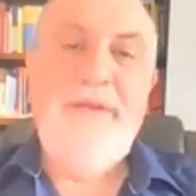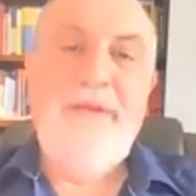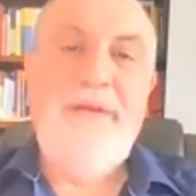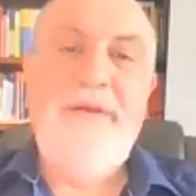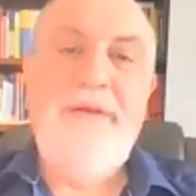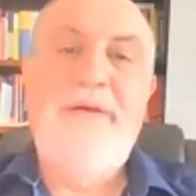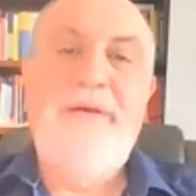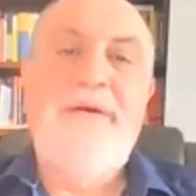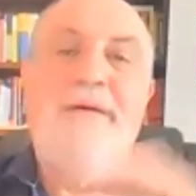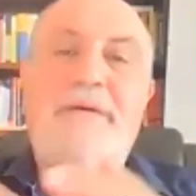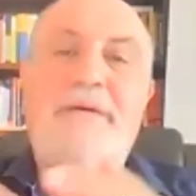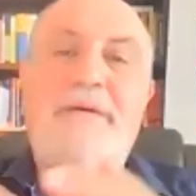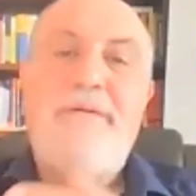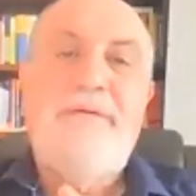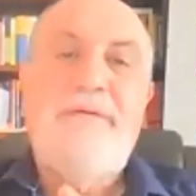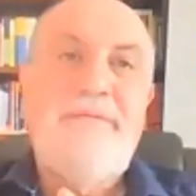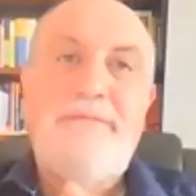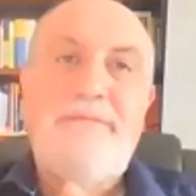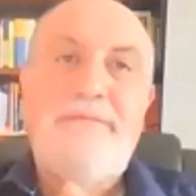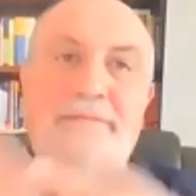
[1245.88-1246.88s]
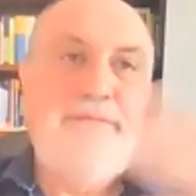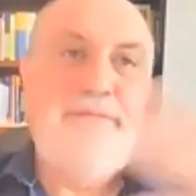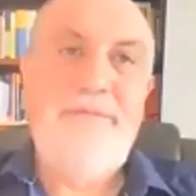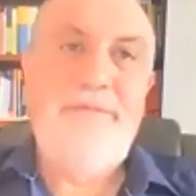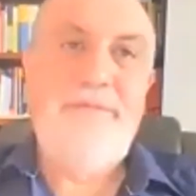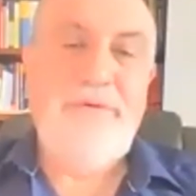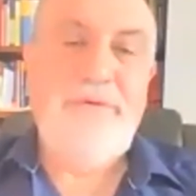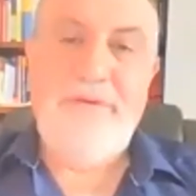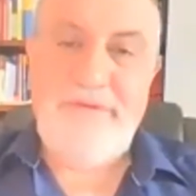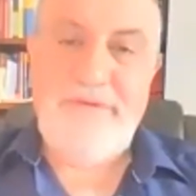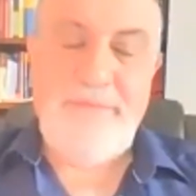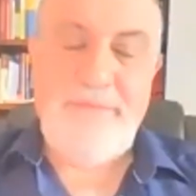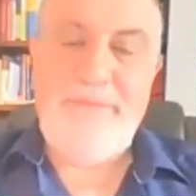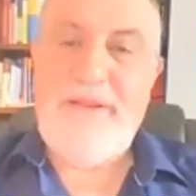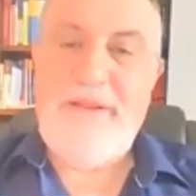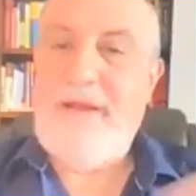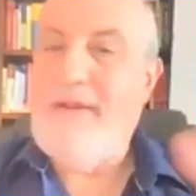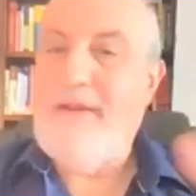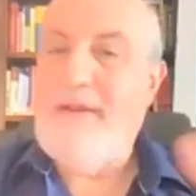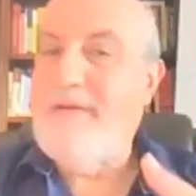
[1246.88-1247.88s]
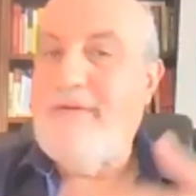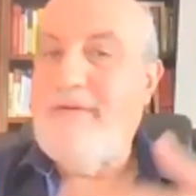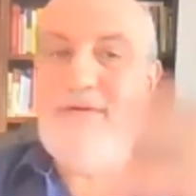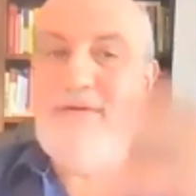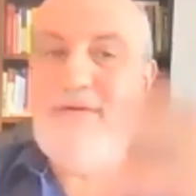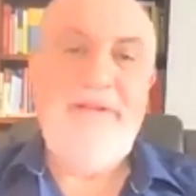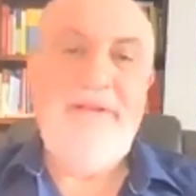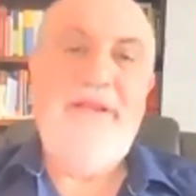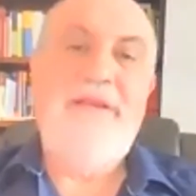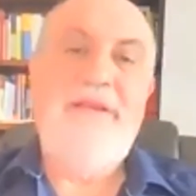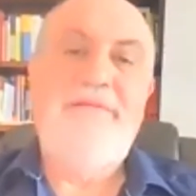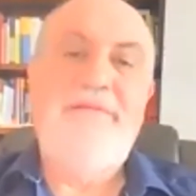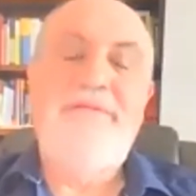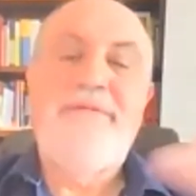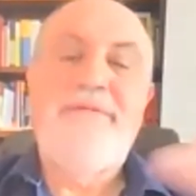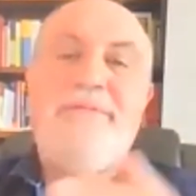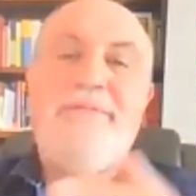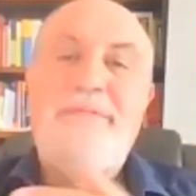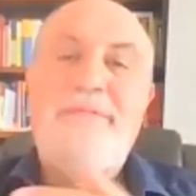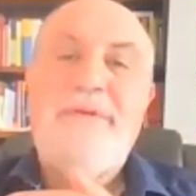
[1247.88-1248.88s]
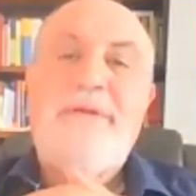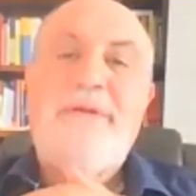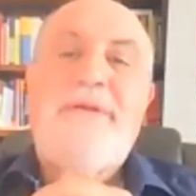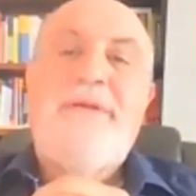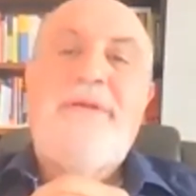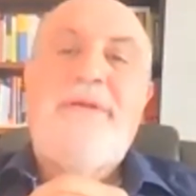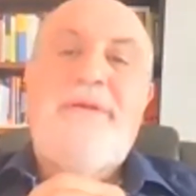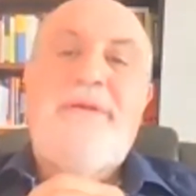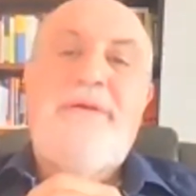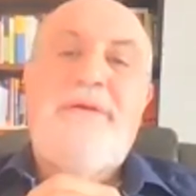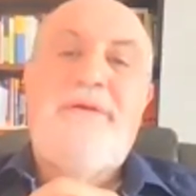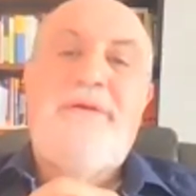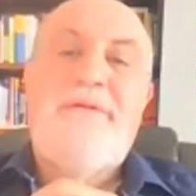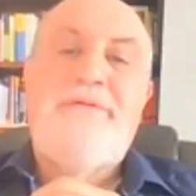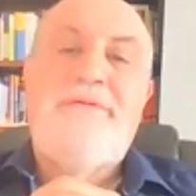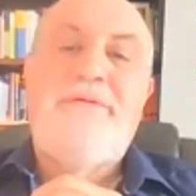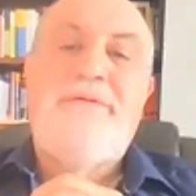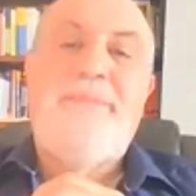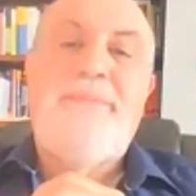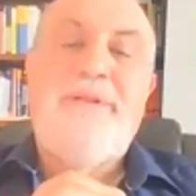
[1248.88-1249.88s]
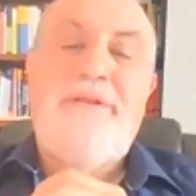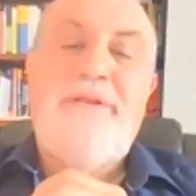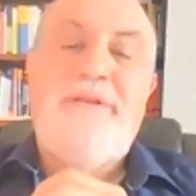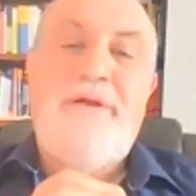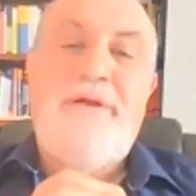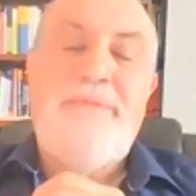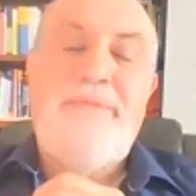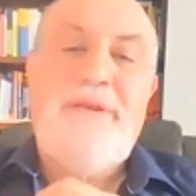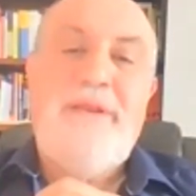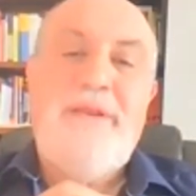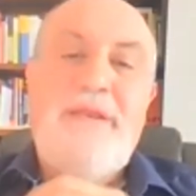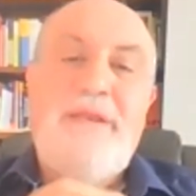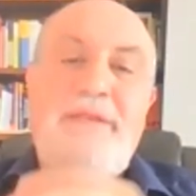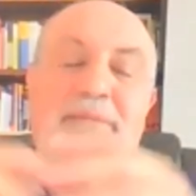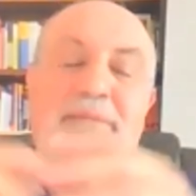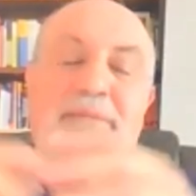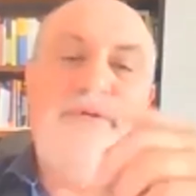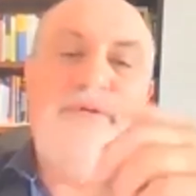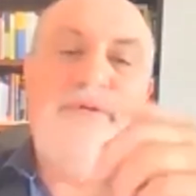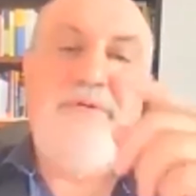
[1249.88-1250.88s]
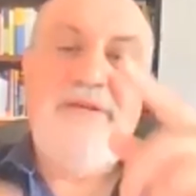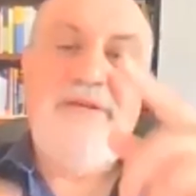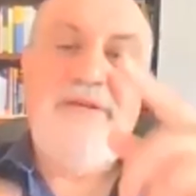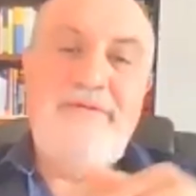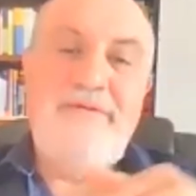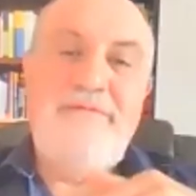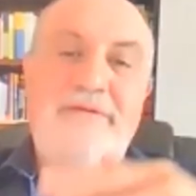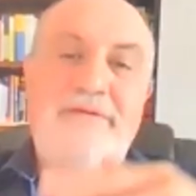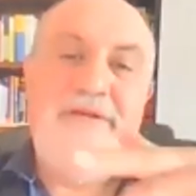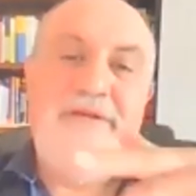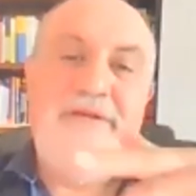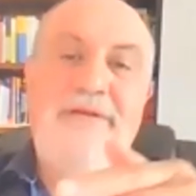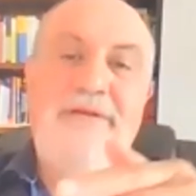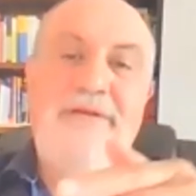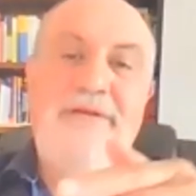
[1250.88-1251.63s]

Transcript: uh, local suppliers, a lot of them, uh, to build an object. And then progressively,